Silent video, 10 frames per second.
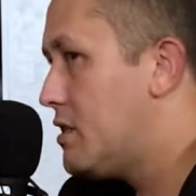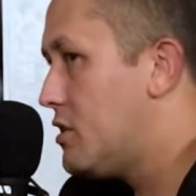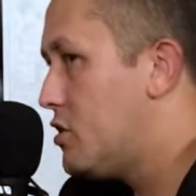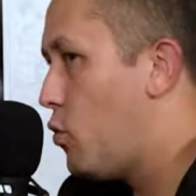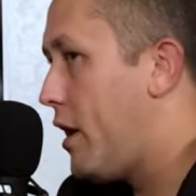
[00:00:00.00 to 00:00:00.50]

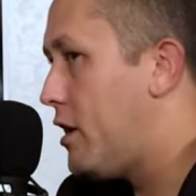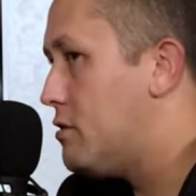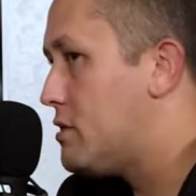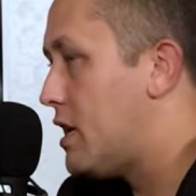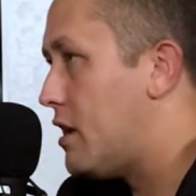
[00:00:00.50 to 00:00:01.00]
the way you
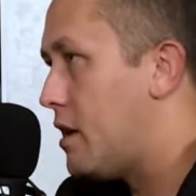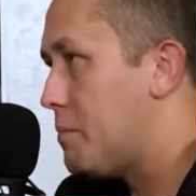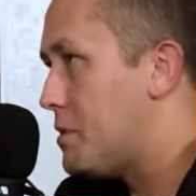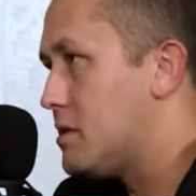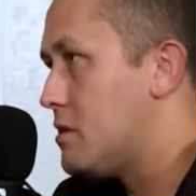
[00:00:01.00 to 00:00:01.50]
set it up
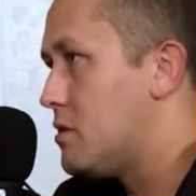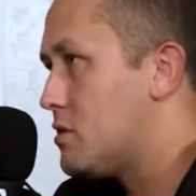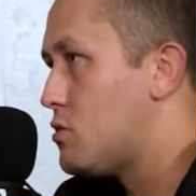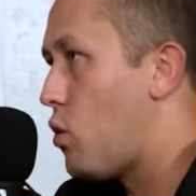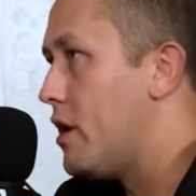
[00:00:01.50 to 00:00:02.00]

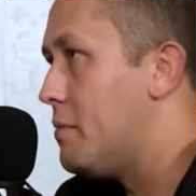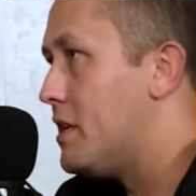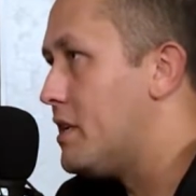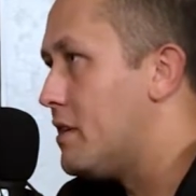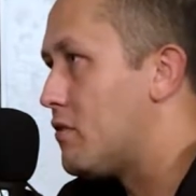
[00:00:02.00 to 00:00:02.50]
is quite a bit
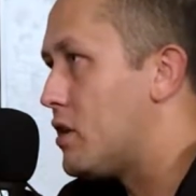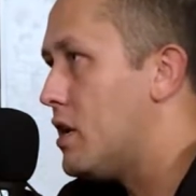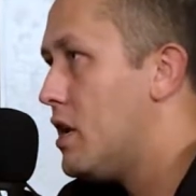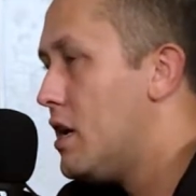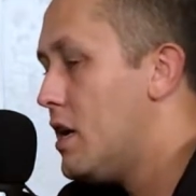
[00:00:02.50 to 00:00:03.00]
different.
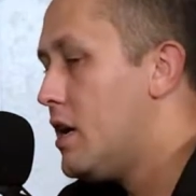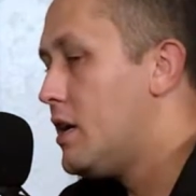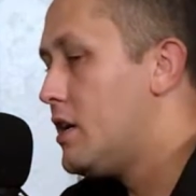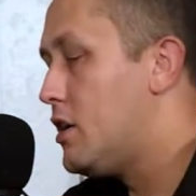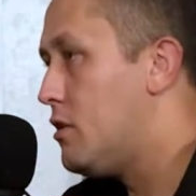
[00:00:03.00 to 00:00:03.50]

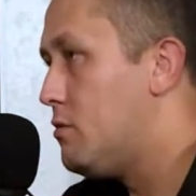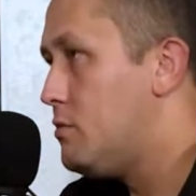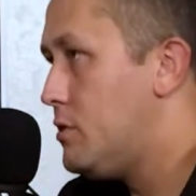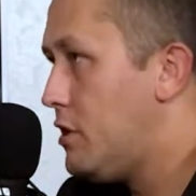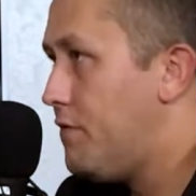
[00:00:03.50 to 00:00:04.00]

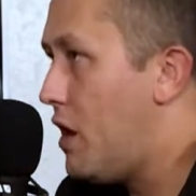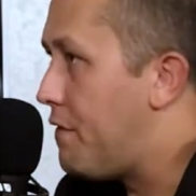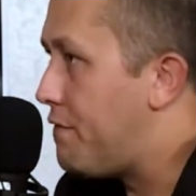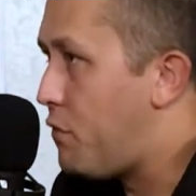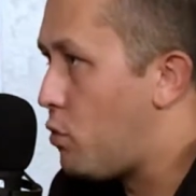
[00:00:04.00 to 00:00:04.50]
You've
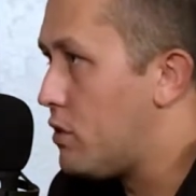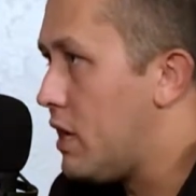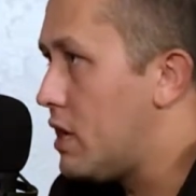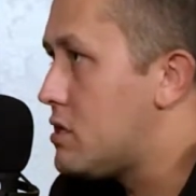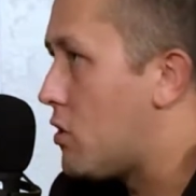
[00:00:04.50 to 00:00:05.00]
got 4
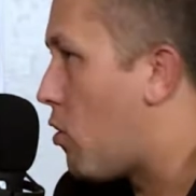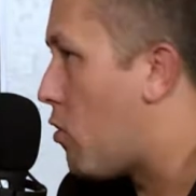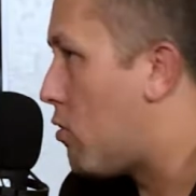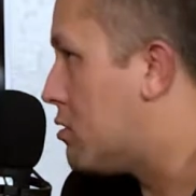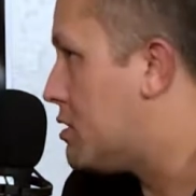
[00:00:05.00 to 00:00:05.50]
decks of
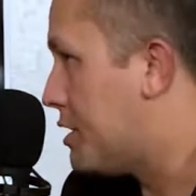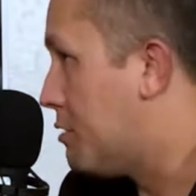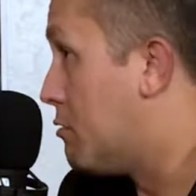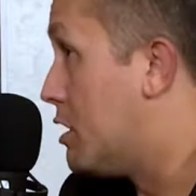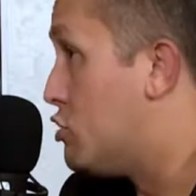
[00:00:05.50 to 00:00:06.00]
cards that
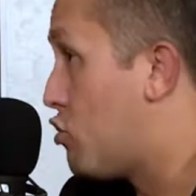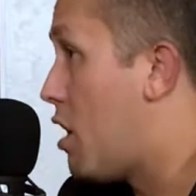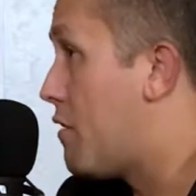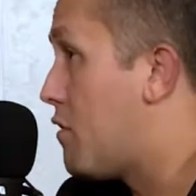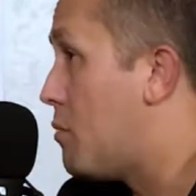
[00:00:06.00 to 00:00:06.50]
you're going to
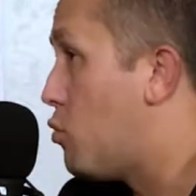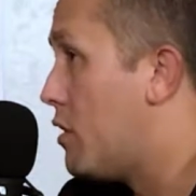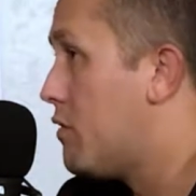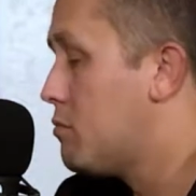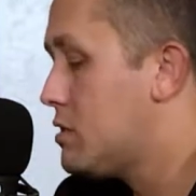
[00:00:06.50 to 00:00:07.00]
draw from. One
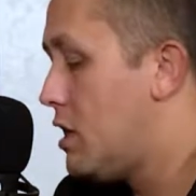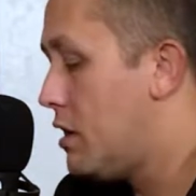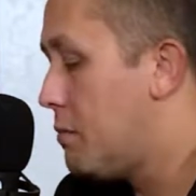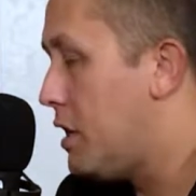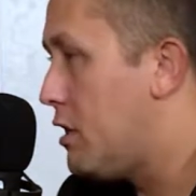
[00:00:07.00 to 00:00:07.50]
of them is going
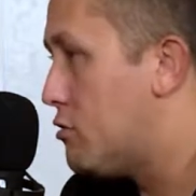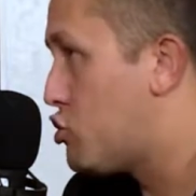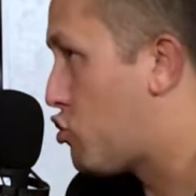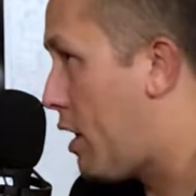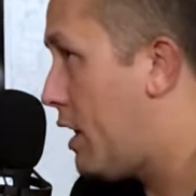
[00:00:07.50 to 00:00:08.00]
to be your
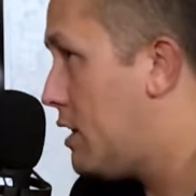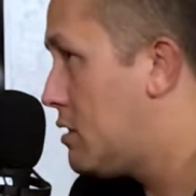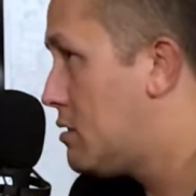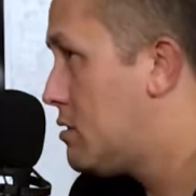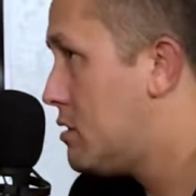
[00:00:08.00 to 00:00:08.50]
train.
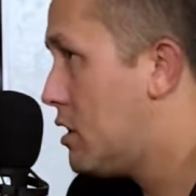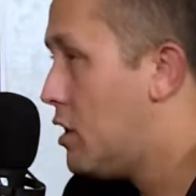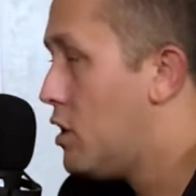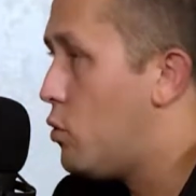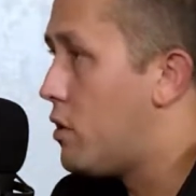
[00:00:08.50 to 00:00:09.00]

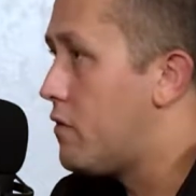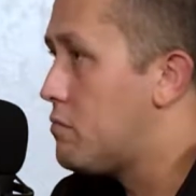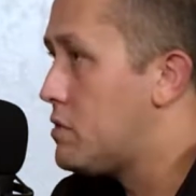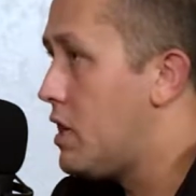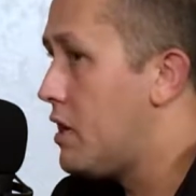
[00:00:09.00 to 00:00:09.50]
One of them
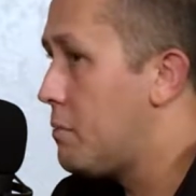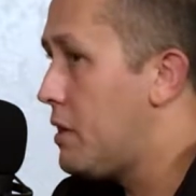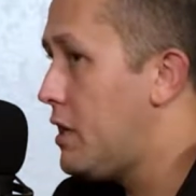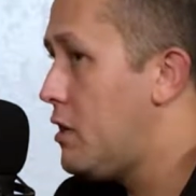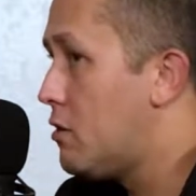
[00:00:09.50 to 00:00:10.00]
is going to be
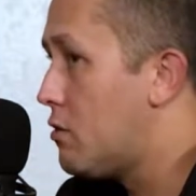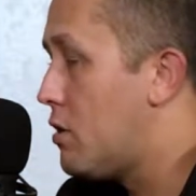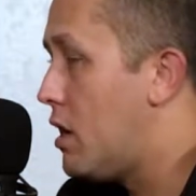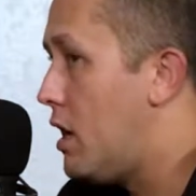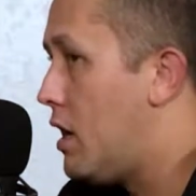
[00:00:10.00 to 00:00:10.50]
your